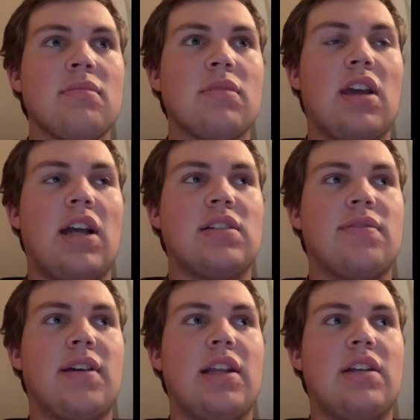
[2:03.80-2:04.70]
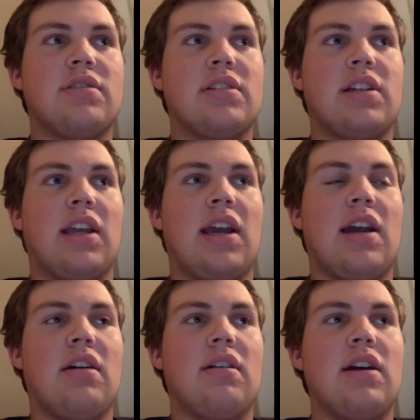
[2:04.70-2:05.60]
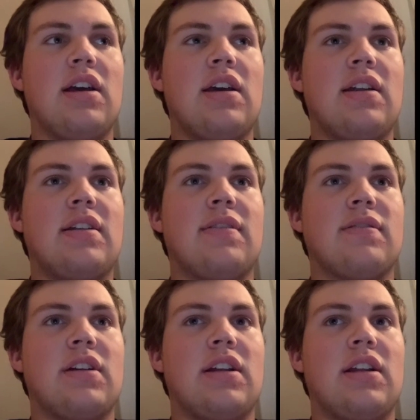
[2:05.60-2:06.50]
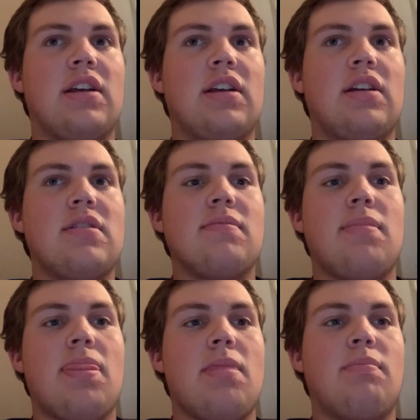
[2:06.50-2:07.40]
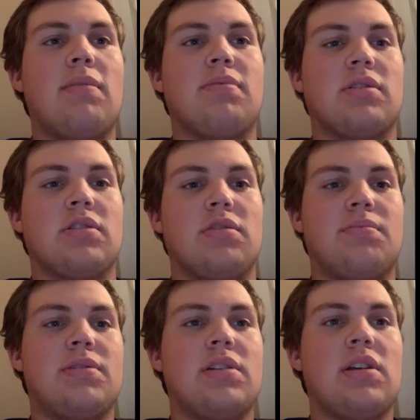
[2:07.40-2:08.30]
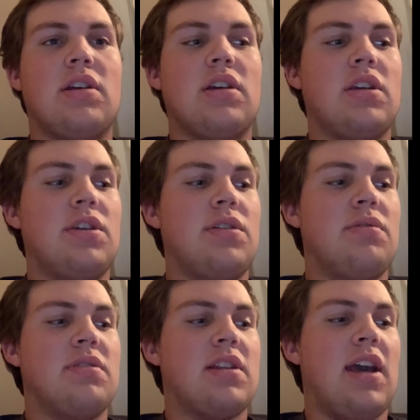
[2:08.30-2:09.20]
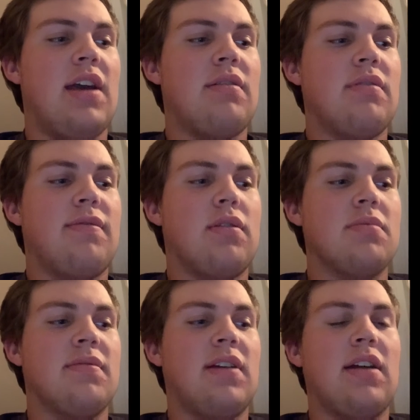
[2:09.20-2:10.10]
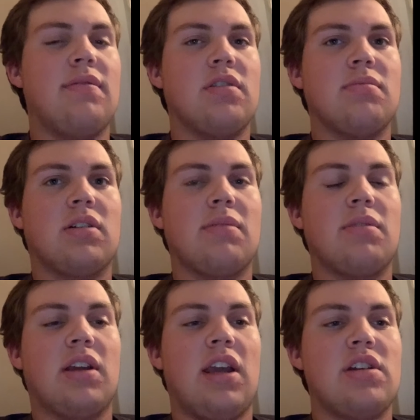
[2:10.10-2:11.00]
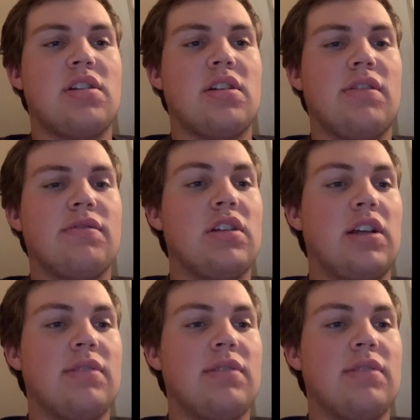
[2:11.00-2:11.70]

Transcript: I just find it interesting how different people groups use that form of nonverbal communication differently.